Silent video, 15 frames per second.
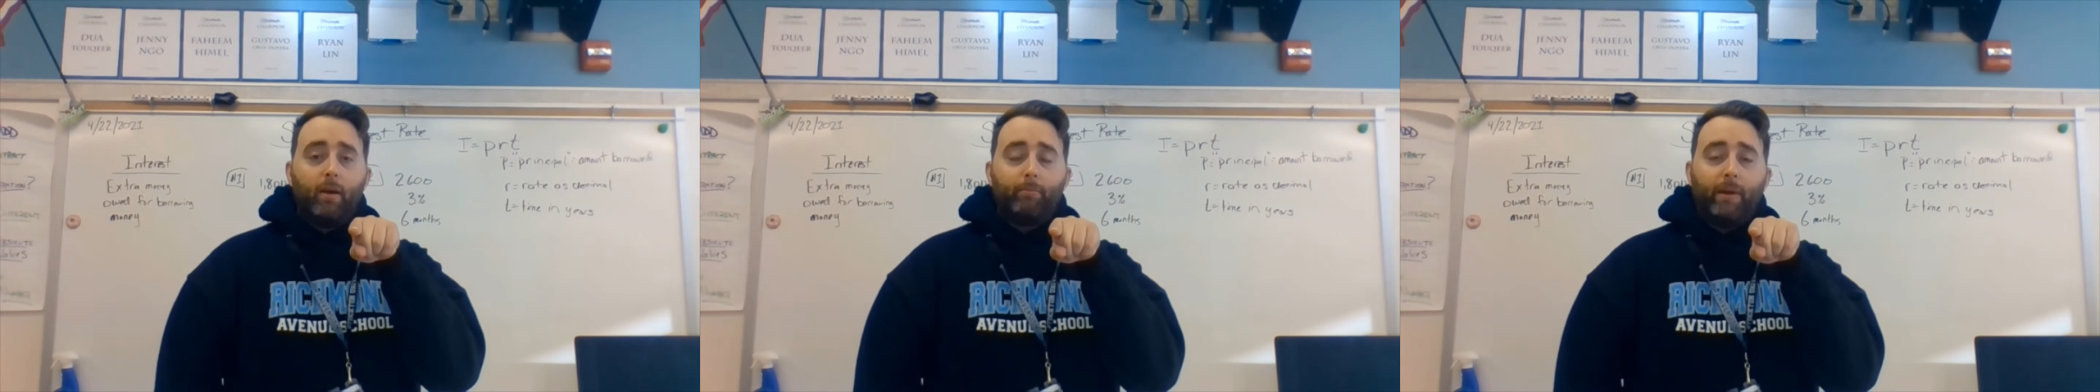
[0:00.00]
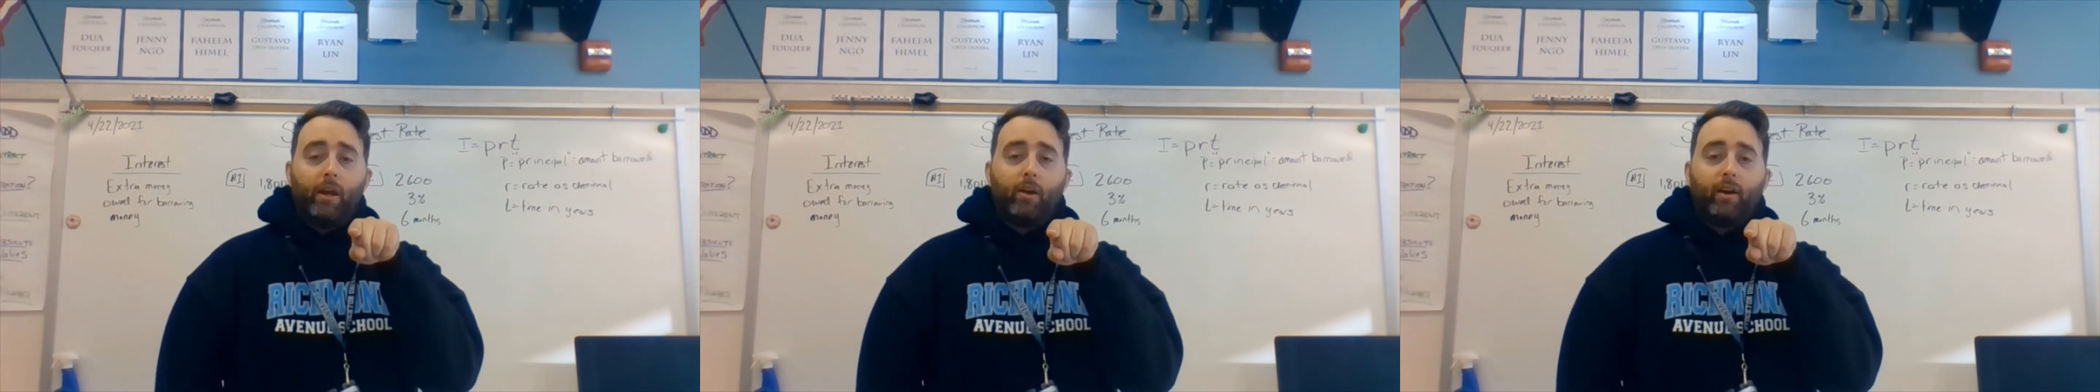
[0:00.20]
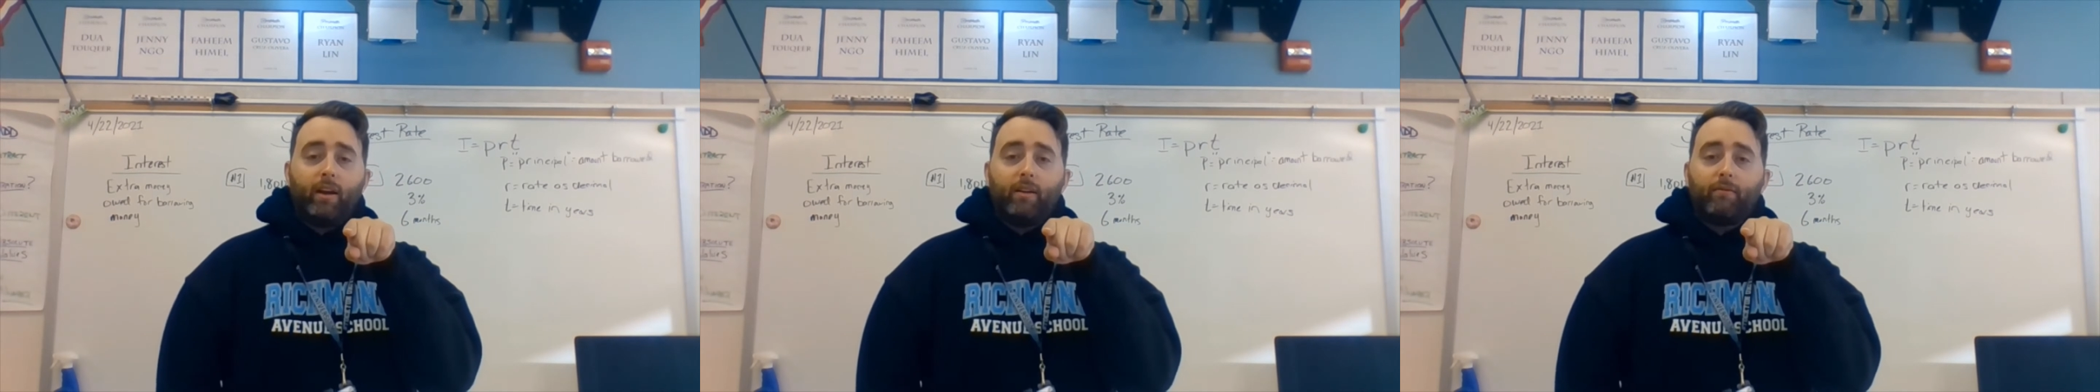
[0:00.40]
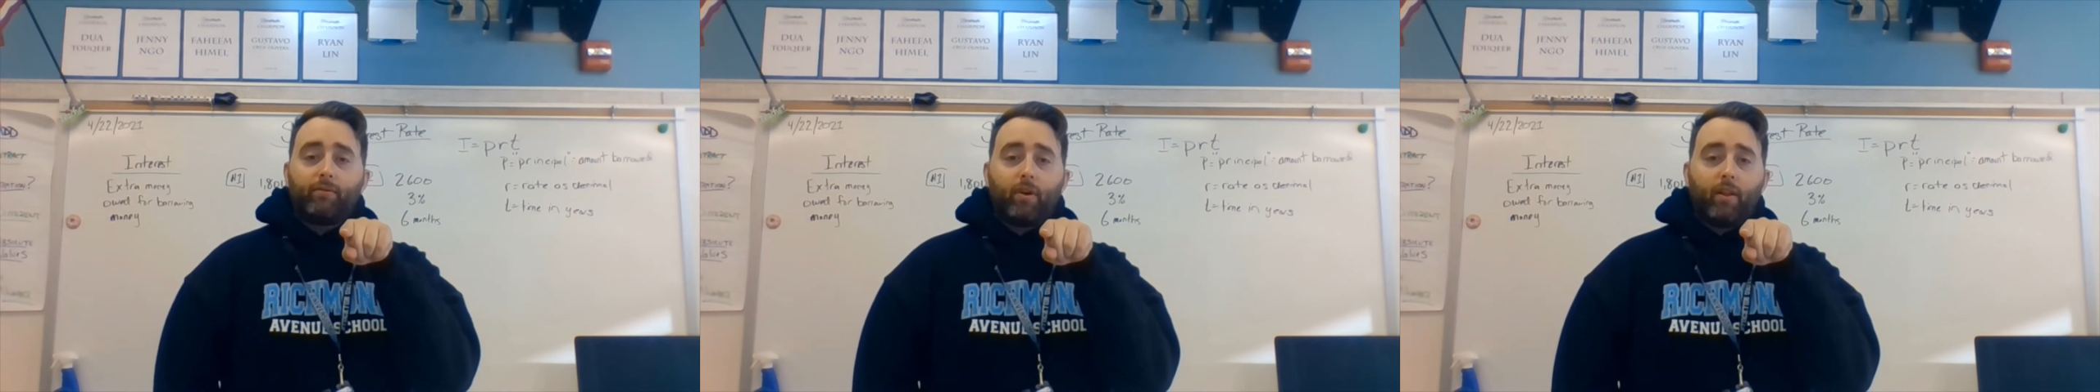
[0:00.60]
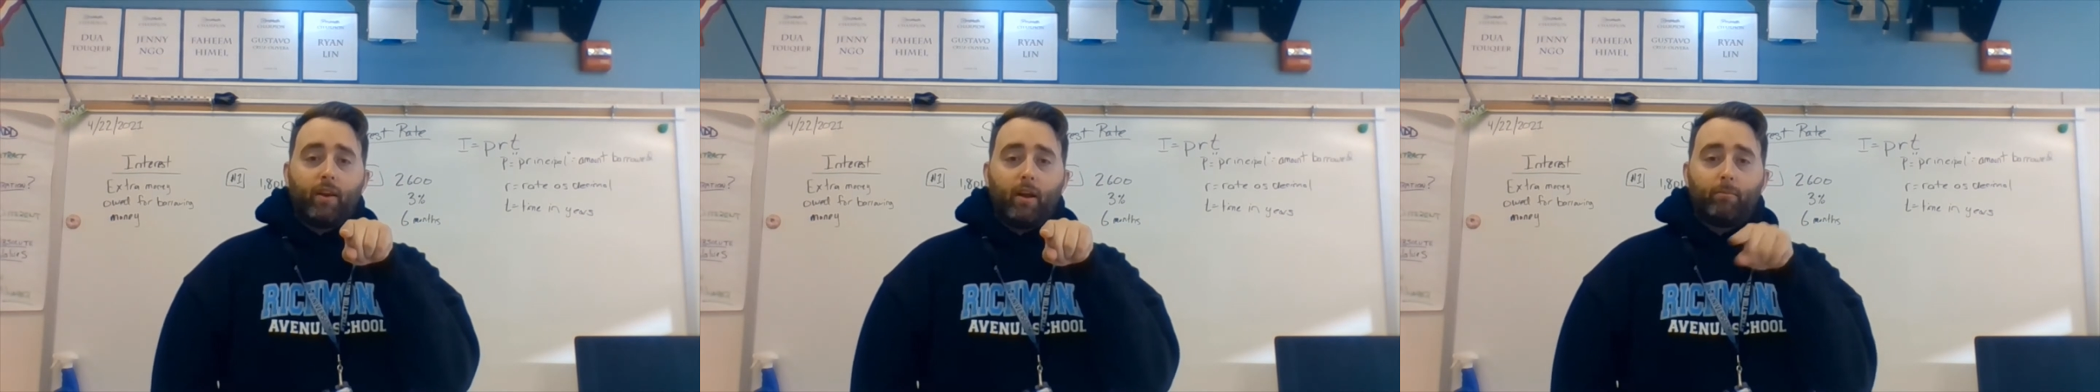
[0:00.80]
period in
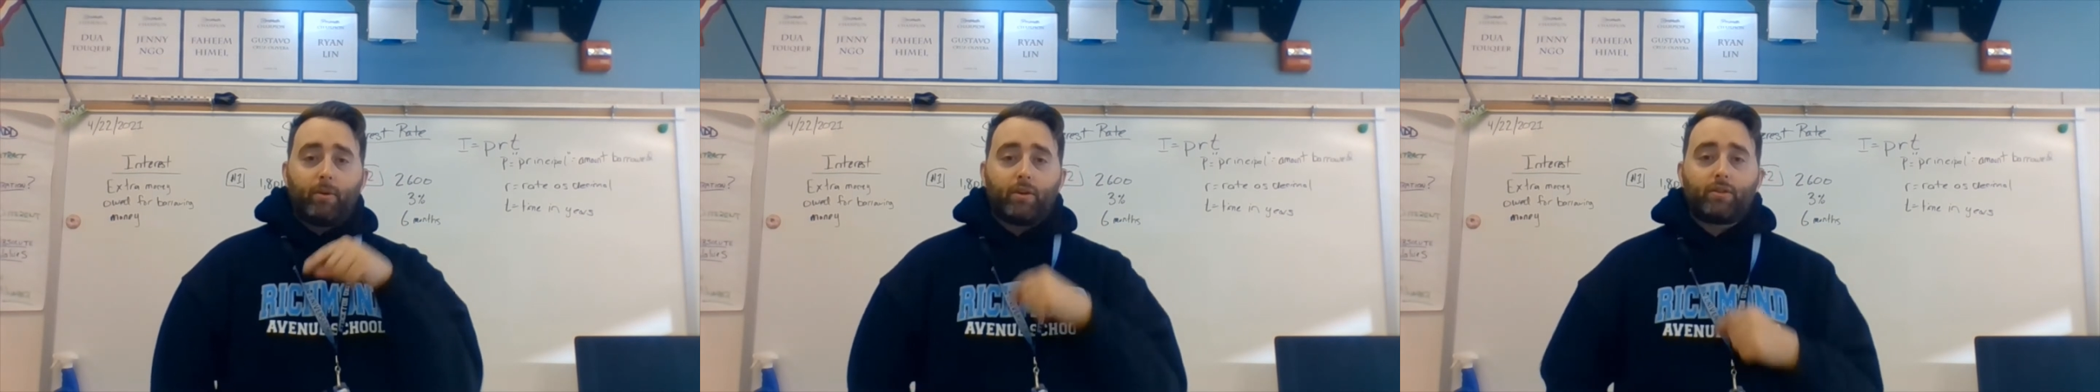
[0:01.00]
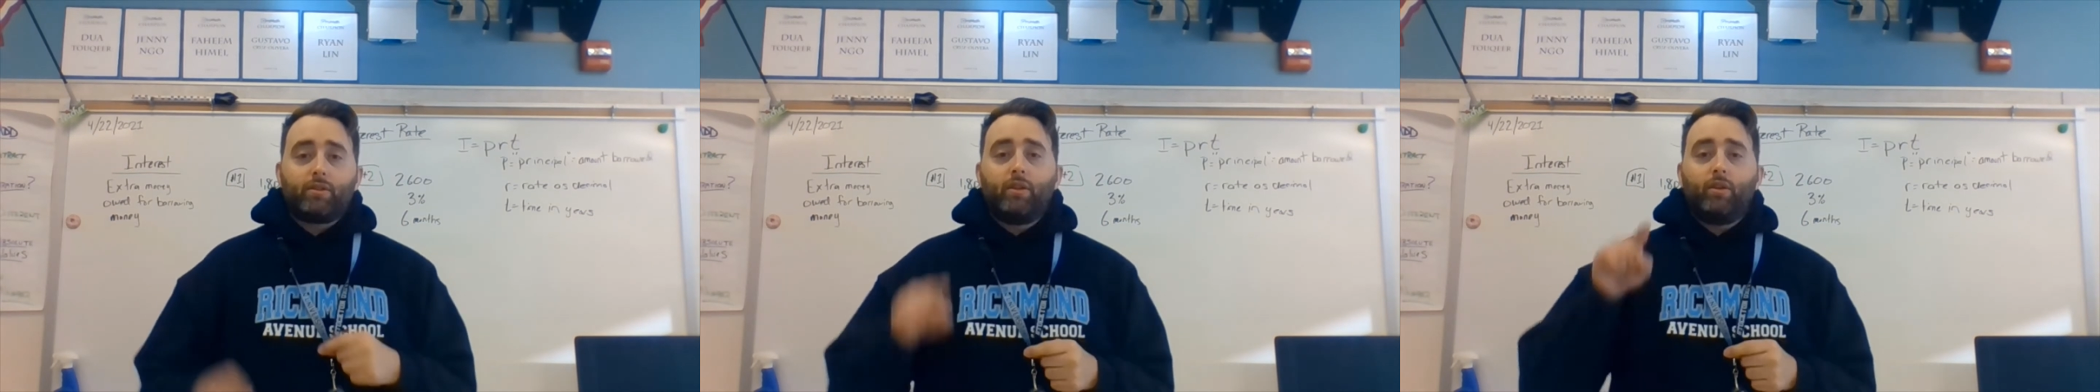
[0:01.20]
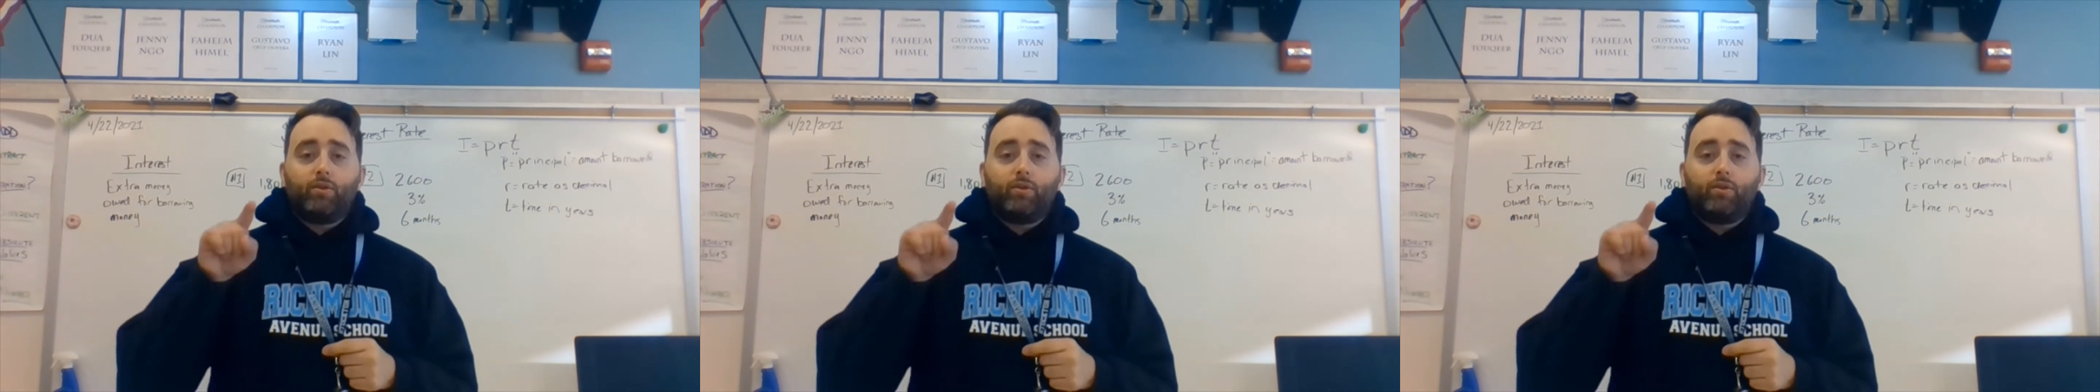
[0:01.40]
front of the numbers,